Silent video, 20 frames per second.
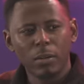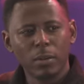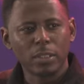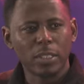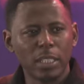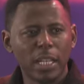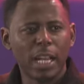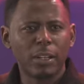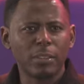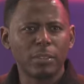
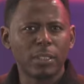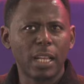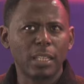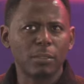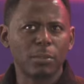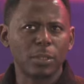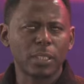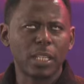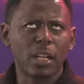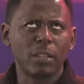was that,
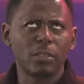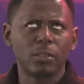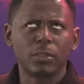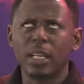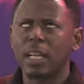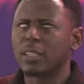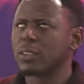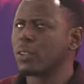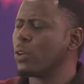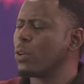that was that no,
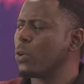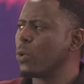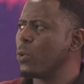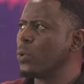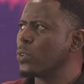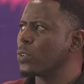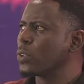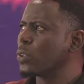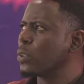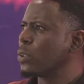that's not
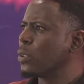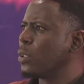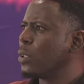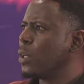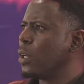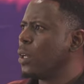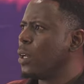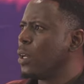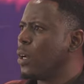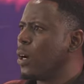Ruth.
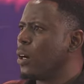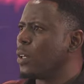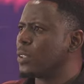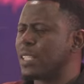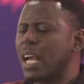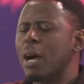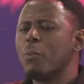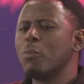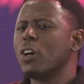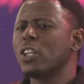
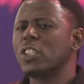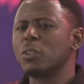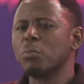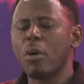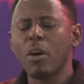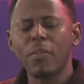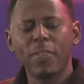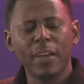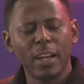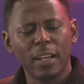Samuel's
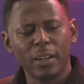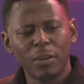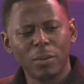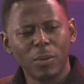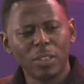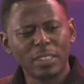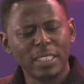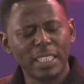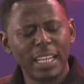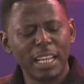mother.
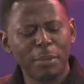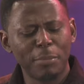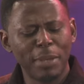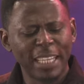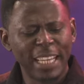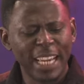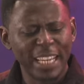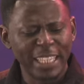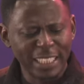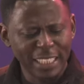What's the name
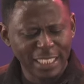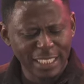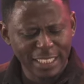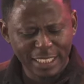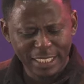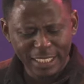again?